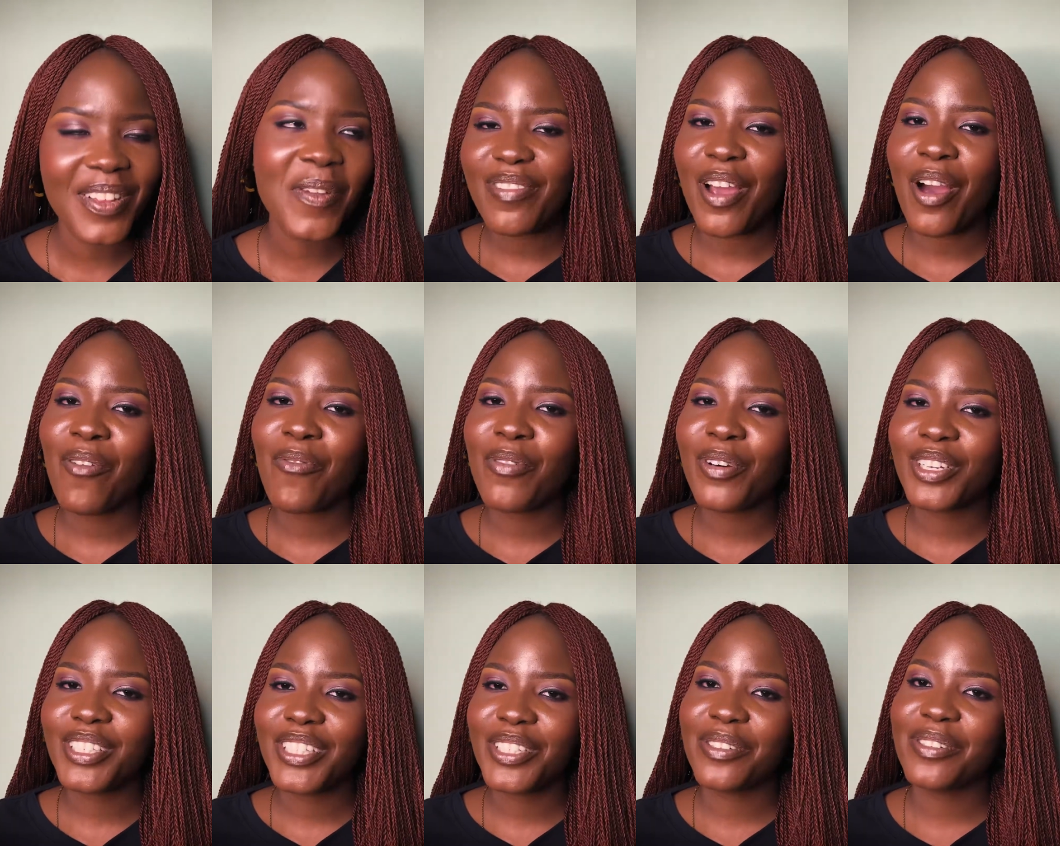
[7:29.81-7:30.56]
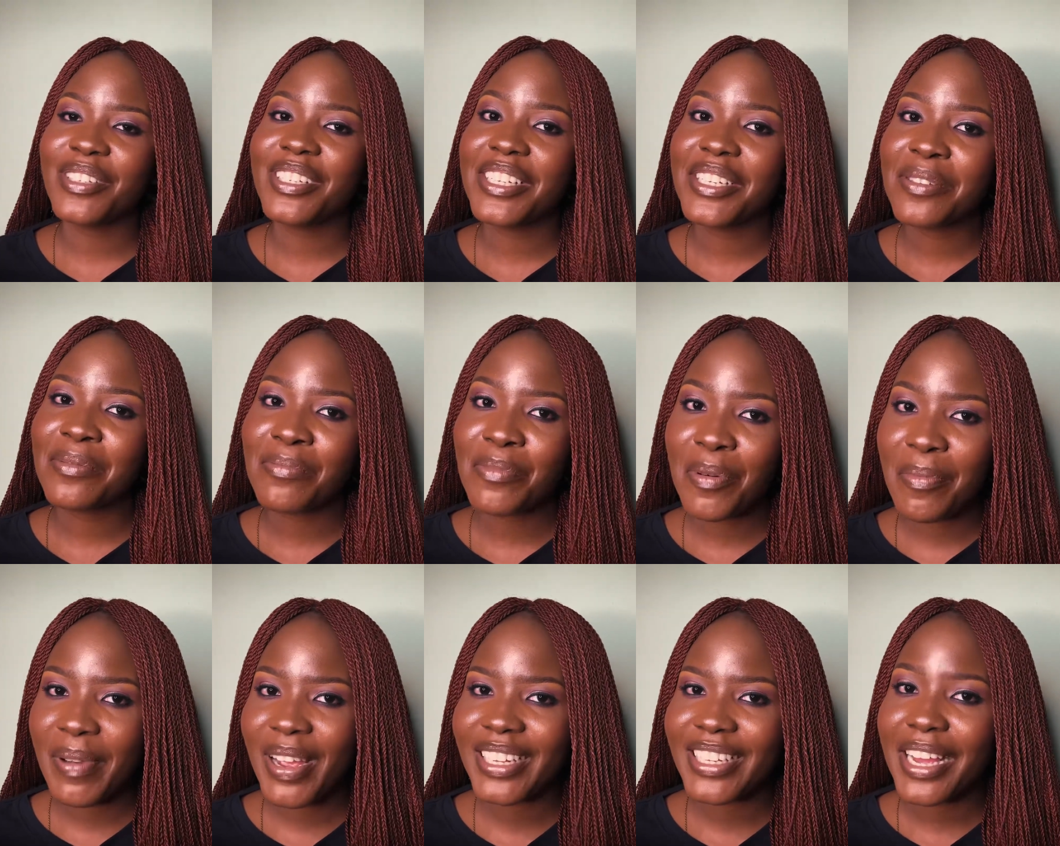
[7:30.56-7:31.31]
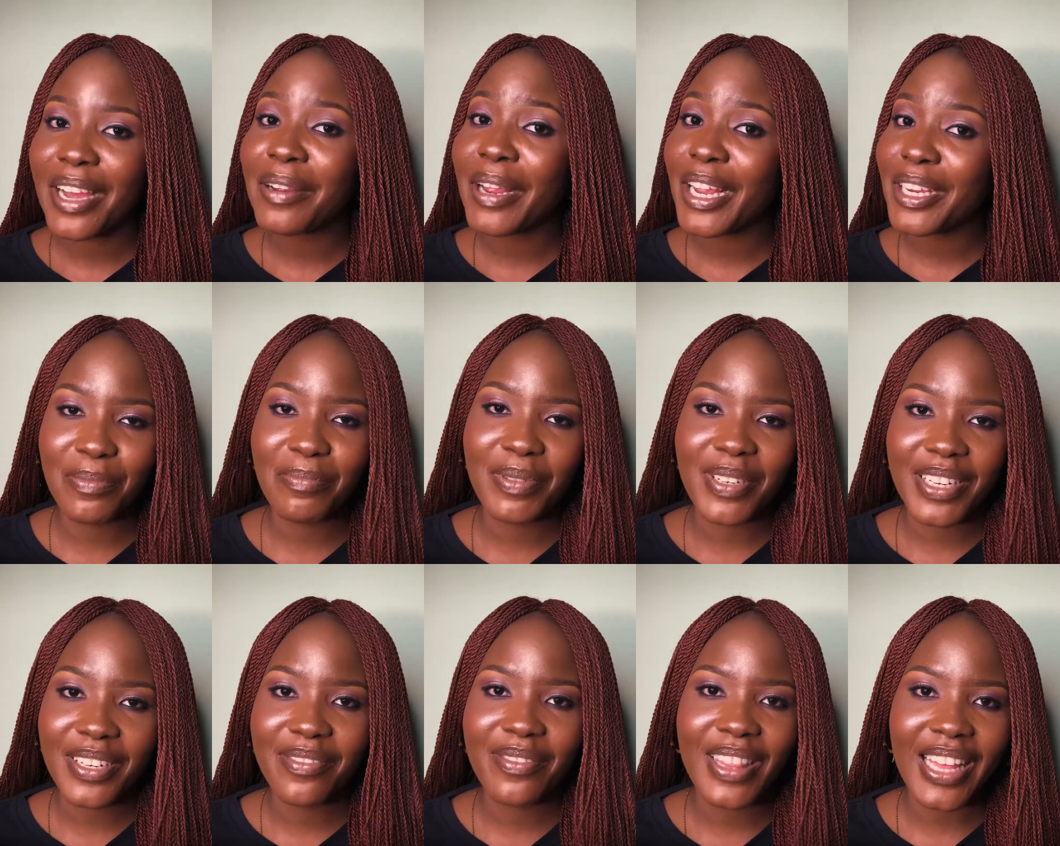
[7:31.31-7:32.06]
If you have watched to this moment, I
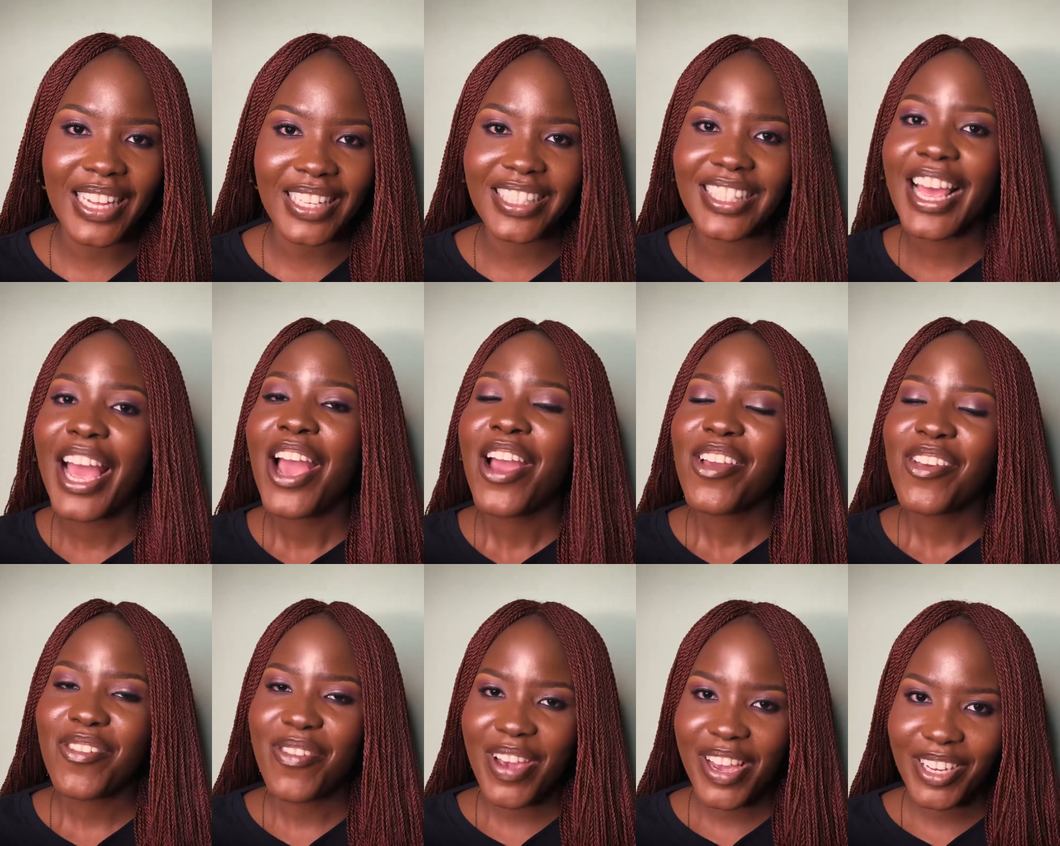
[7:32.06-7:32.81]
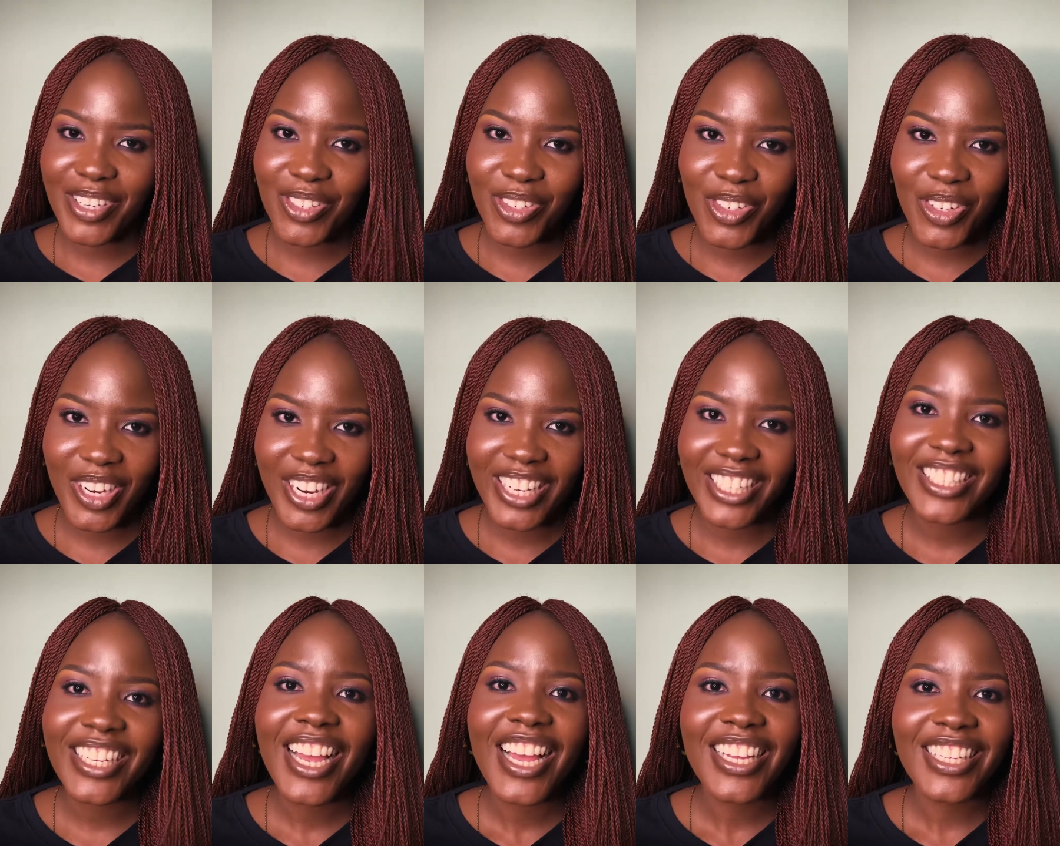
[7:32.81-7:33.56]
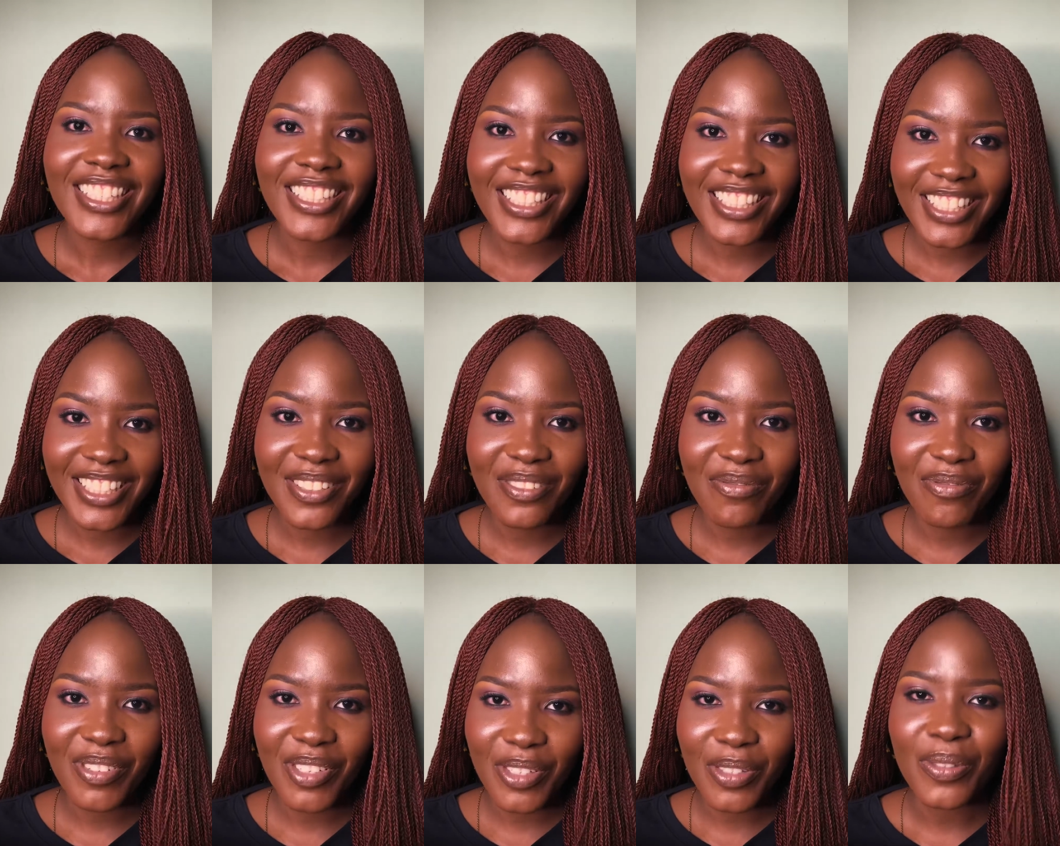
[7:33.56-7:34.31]
believe that you enjoyed this
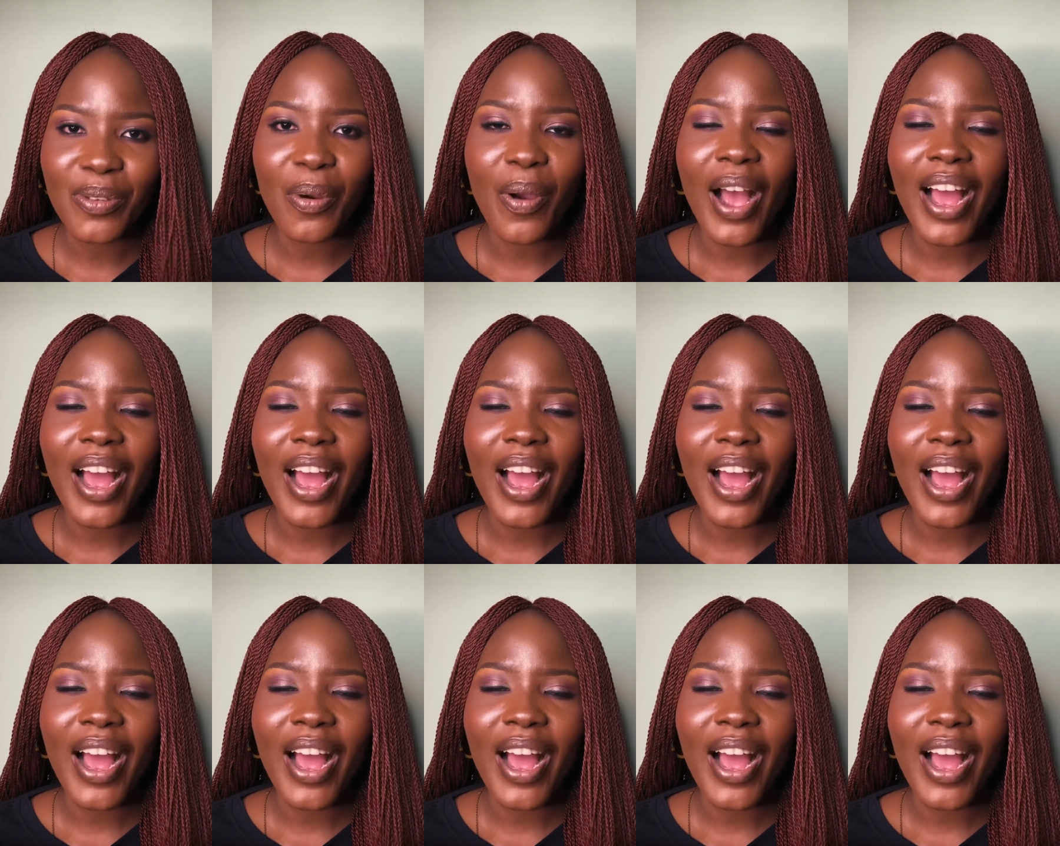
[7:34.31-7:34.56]
video.